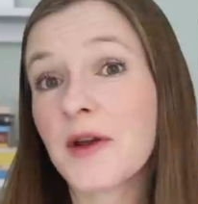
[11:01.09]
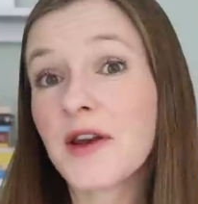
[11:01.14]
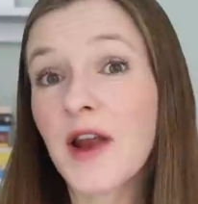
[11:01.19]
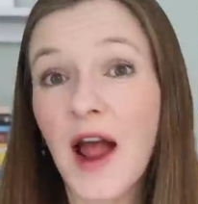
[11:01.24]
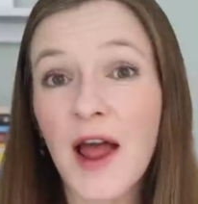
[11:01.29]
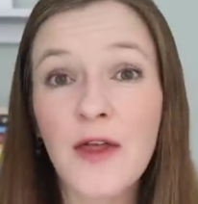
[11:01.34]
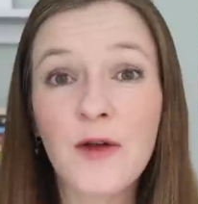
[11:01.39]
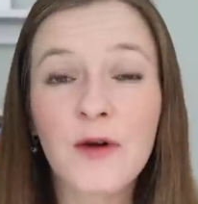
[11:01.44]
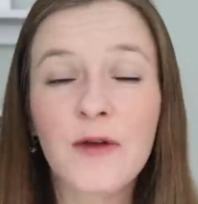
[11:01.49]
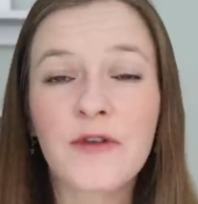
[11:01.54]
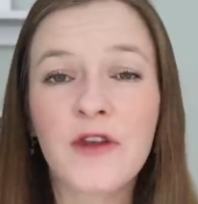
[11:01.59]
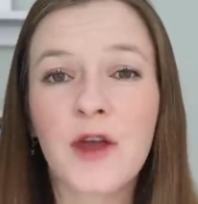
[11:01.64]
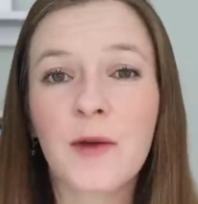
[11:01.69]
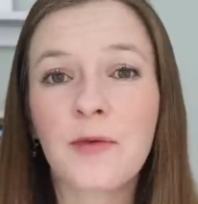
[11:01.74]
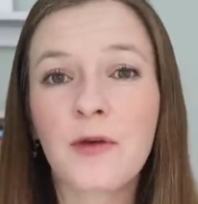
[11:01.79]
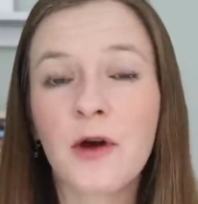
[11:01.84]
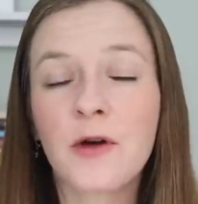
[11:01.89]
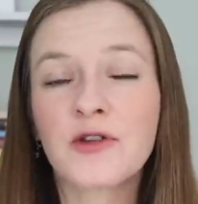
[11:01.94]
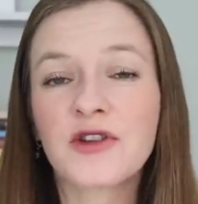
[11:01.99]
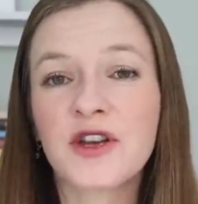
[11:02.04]
in neither of the
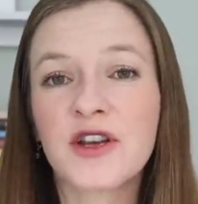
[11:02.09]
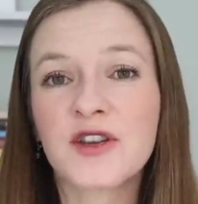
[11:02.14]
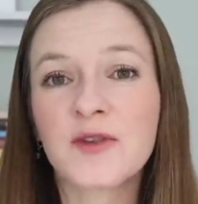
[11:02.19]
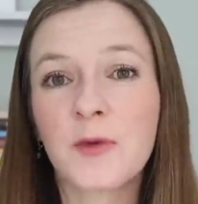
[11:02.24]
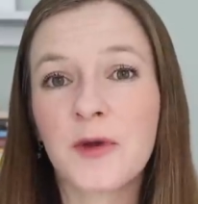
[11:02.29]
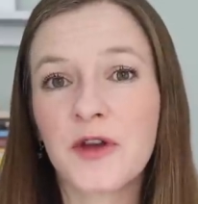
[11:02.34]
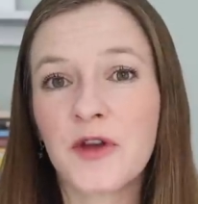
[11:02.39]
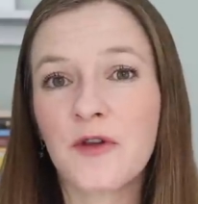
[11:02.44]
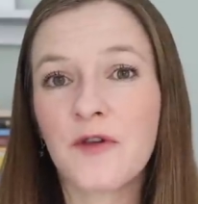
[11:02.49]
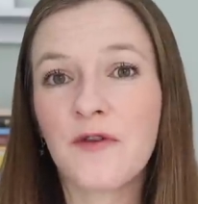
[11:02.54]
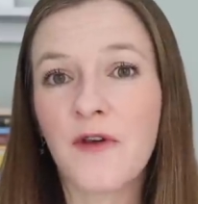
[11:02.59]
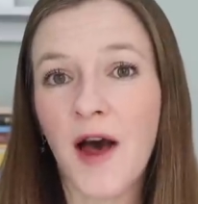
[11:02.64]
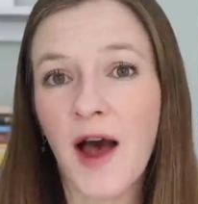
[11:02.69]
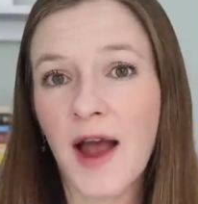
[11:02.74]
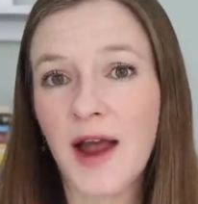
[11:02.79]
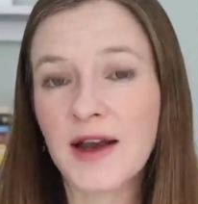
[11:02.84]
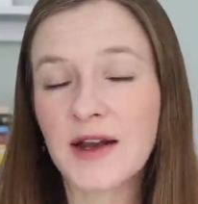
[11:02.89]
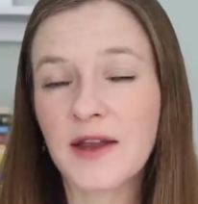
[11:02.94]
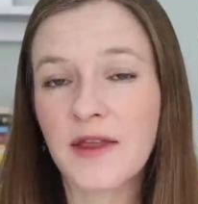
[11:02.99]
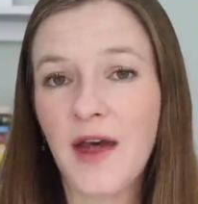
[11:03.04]
approaches will you
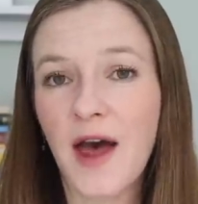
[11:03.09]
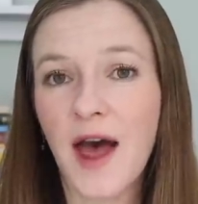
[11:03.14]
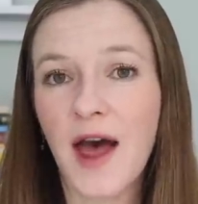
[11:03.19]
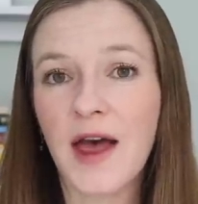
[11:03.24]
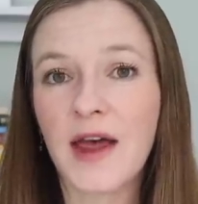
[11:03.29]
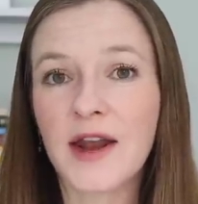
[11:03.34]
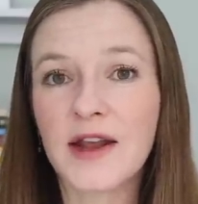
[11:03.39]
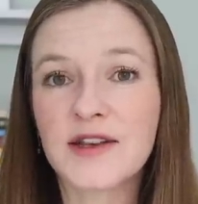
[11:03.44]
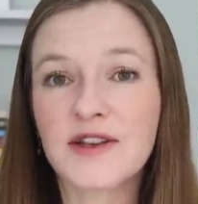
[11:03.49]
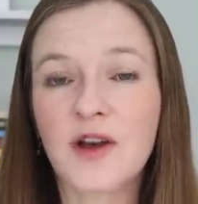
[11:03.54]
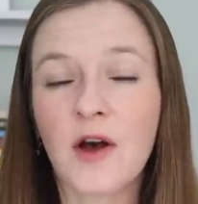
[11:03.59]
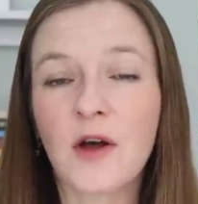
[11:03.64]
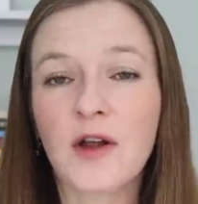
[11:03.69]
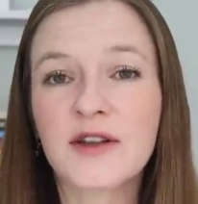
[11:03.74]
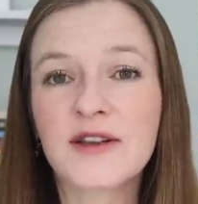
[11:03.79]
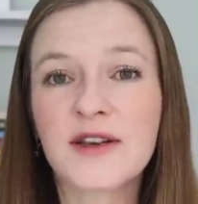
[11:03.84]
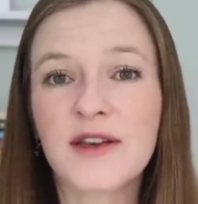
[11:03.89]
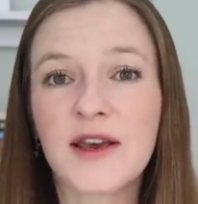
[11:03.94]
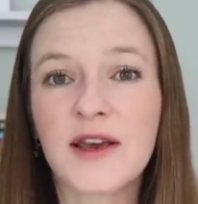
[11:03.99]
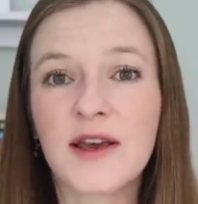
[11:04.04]
find that an
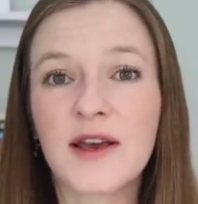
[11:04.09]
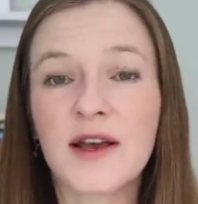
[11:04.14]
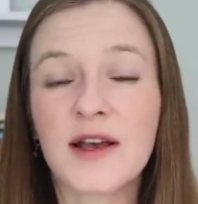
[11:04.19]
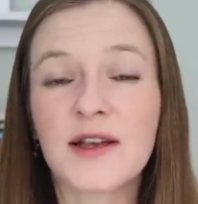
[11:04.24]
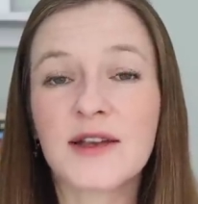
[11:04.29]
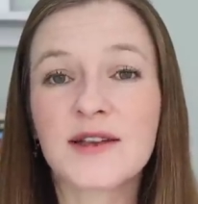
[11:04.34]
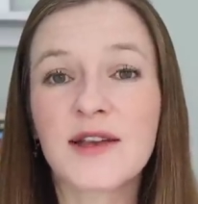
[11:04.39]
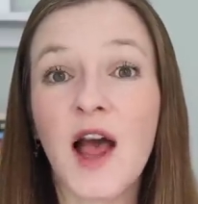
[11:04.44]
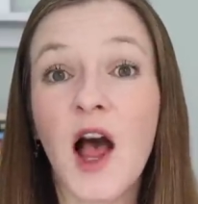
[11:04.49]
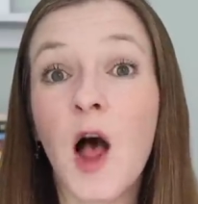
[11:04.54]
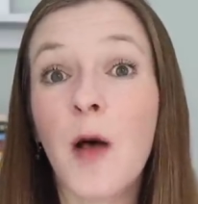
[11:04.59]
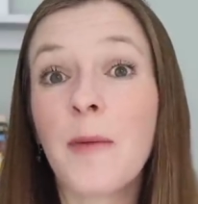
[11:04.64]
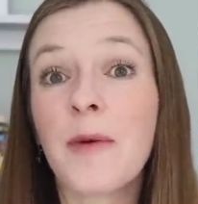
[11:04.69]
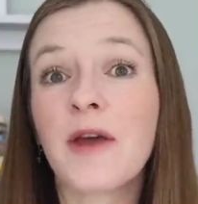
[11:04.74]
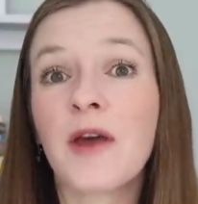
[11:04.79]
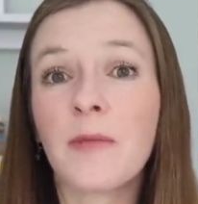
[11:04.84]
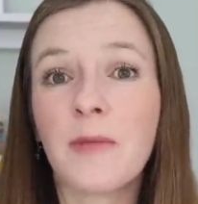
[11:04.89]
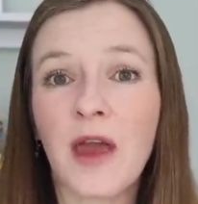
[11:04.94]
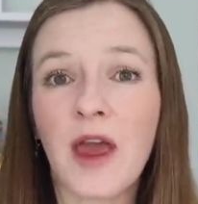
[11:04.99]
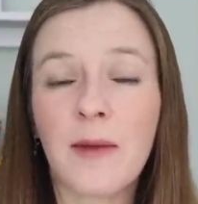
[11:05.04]
adult is
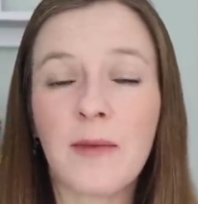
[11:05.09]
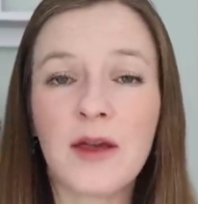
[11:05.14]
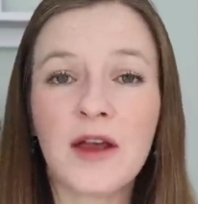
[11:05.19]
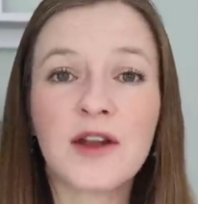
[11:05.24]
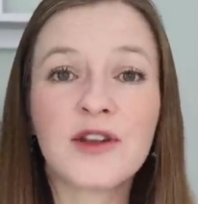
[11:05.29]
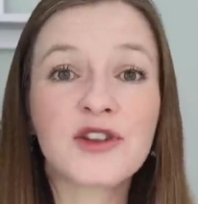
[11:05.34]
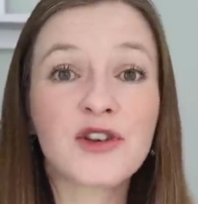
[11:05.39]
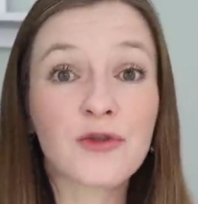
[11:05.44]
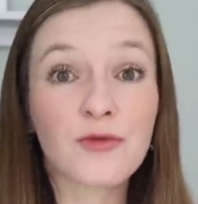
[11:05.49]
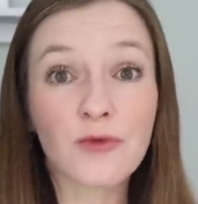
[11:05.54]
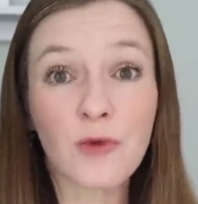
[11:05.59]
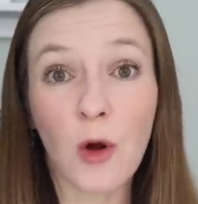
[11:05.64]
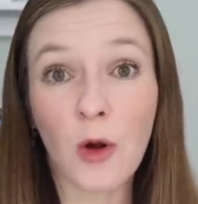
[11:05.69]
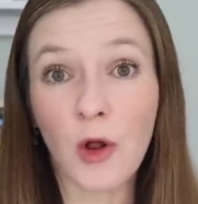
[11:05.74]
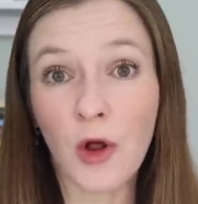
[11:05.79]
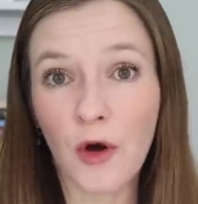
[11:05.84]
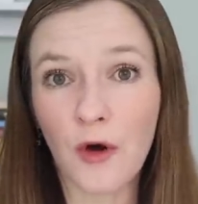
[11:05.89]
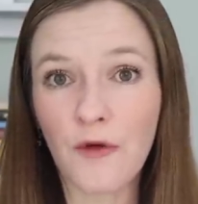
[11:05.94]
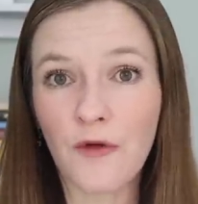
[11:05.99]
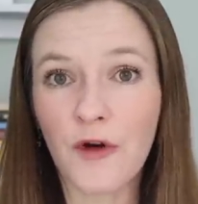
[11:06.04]
helping a baby to
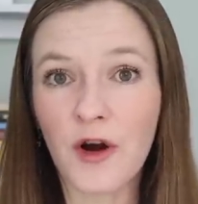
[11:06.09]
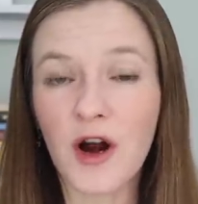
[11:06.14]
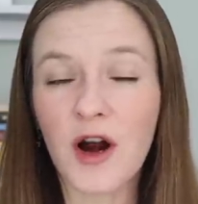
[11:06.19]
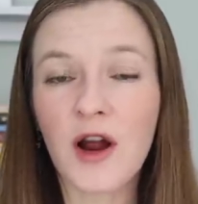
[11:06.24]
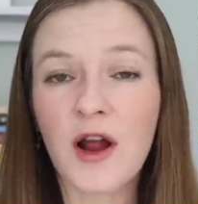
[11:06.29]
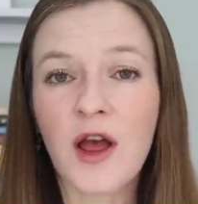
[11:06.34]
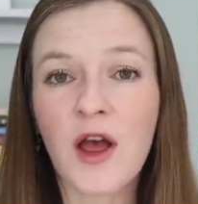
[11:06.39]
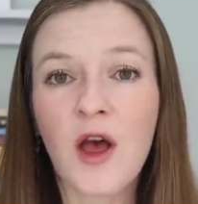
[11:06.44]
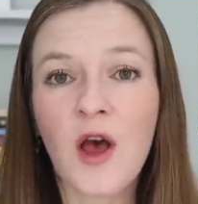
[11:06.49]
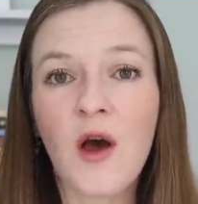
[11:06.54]
roll over